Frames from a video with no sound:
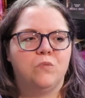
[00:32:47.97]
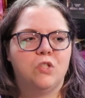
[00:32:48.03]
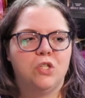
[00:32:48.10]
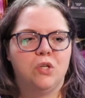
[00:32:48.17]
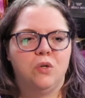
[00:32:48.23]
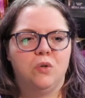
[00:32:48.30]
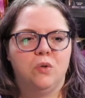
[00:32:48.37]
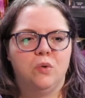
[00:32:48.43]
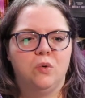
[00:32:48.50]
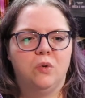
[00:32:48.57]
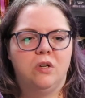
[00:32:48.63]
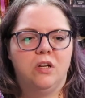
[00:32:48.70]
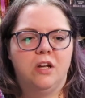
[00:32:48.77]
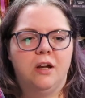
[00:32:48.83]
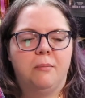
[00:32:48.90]

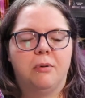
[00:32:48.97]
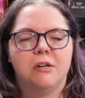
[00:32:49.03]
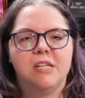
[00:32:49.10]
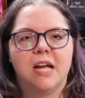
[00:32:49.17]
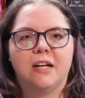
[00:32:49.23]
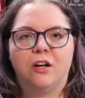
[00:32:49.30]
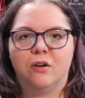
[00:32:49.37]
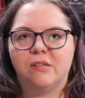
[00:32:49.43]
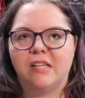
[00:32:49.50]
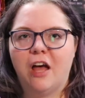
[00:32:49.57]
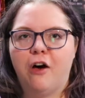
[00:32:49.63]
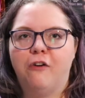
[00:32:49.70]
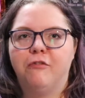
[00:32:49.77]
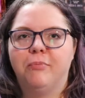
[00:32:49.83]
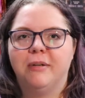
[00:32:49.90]
to protect
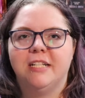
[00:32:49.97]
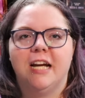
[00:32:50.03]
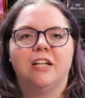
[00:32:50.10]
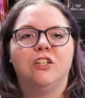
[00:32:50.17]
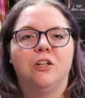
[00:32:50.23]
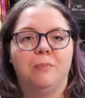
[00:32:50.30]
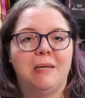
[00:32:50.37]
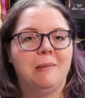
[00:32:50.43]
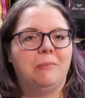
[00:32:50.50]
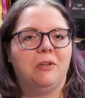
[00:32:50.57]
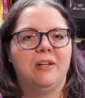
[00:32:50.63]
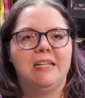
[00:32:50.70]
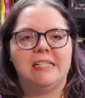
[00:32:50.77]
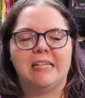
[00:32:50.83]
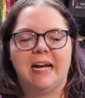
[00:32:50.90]
herself protect her
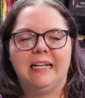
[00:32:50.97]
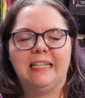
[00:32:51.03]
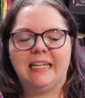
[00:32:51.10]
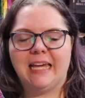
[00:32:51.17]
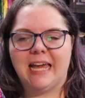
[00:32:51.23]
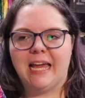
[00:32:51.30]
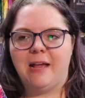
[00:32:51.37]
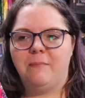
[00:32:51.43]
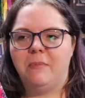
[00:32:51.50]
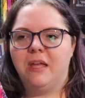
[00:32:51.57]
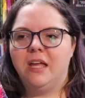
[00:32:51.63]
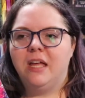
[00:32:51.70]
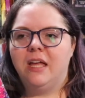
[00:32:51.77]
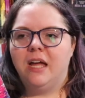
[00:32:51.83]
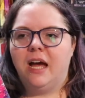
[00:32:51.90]
people inside the game
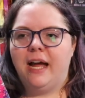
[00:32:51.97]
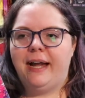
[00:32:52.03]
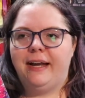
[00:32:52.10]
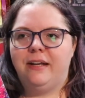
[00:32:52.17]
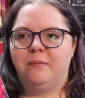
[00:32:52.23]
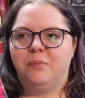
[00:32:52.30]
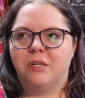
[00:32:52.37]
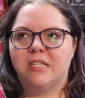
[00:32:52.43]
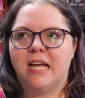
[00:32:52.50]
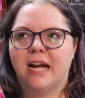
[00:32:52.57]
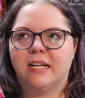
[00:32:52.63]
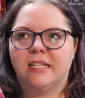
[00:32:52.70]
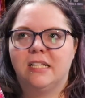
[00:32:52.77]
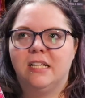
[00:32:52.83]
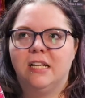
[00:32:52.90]
and
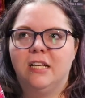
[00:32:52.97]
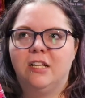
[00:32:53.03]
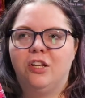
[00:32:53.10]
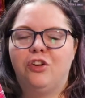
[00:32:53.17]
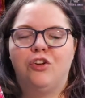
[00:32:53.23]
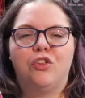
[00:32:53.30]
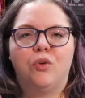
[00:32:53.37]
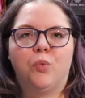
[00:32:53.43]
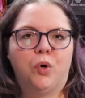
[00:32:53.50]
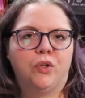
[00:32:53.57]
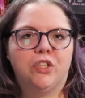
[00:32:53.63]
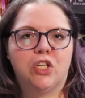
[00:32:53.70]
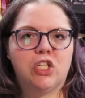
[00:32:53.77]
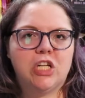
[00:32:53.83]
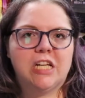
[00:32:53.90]
protect you know, the
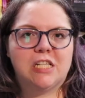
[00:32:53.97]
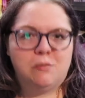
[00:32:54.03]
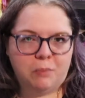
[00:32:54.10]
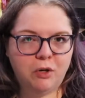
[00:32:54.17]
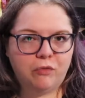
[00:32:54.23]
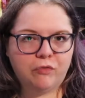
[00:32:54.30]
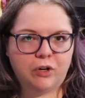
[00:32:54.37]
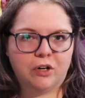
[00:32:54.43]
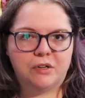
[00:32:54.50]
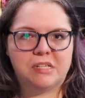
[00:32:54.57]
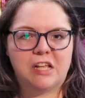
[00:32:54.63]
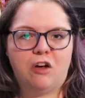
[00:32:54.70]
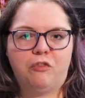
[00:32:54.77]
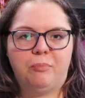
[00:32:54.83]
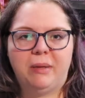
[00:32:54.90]
world that she has built for
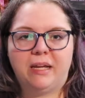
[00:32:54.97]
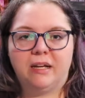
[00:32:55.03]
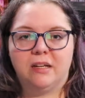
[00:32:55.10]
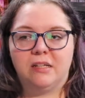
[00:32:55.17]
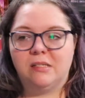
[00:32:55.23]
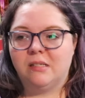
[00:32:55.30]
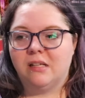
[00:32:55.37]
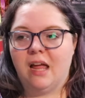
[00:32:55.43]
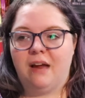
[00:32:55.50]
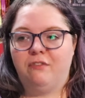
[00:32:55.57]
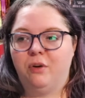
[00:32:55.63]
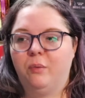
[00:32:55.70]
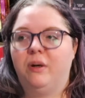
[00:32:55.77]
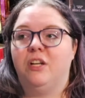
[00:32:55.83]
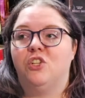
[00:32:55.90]
herself because
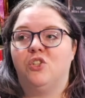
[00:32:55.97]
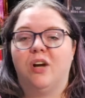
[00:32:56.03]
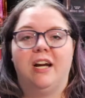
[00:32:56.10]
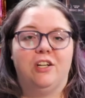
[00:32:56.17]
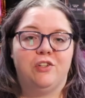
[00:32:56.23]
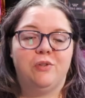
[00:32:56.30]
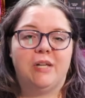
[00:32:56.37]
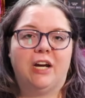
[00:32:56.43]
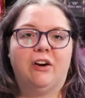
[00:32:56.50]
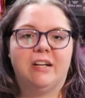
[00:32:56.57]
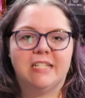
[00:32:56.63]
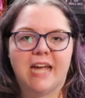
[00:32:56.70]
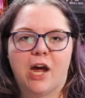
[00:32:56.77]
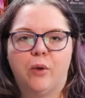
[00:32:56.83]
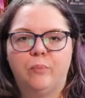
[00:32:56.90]
everyone is trying to tear
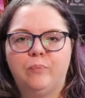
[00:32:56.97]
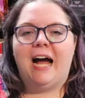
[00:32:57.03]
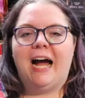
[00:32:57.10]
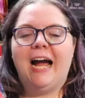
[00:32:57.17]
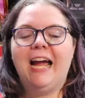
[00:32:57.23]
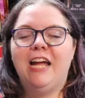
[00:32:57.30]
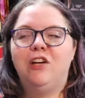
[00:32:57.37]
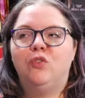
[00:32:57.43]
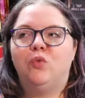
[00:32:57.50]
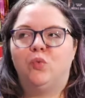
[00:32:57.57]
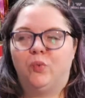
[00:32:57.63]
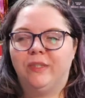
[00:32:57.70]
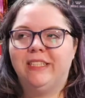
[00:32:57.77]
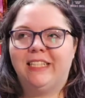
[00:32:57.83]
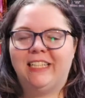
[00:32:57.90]
it down. I
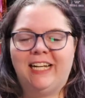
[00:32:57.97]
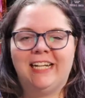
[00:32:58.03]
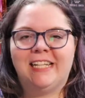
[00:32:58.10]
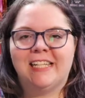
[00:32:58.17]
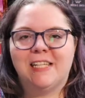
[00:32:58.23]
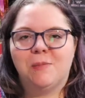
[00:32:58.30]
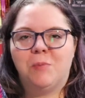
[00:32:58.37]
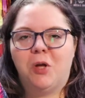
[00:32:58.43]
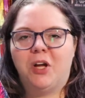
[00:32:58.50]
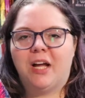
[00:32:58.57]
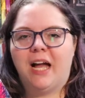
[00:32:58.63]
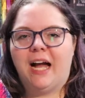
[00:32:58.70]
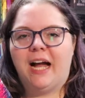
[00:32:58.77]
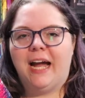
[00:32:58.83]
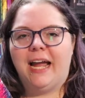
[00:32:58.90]
really liked this
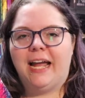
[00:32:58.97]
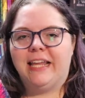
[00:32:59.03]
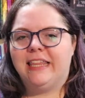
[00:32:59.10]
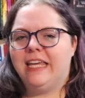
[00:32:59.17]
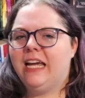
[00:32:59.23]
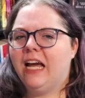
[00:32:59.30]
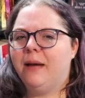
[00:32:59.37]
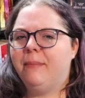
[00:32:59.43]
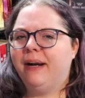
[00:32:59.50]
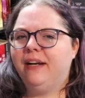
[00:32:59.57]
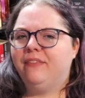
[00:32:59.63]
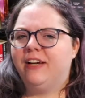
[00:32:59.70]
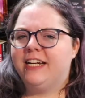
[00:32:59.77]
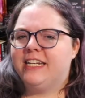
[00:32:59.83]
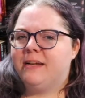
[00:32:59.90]
book. I think I might
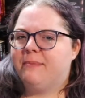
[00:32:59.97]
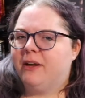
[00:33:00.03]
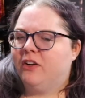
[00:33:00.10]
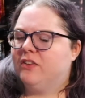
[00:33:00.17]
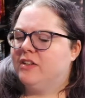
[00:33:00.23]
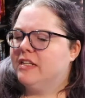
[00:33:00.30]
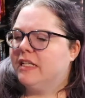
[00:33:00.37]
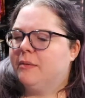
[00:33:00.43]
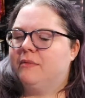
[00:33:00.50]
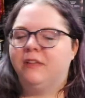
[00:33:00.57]
have liked it better than some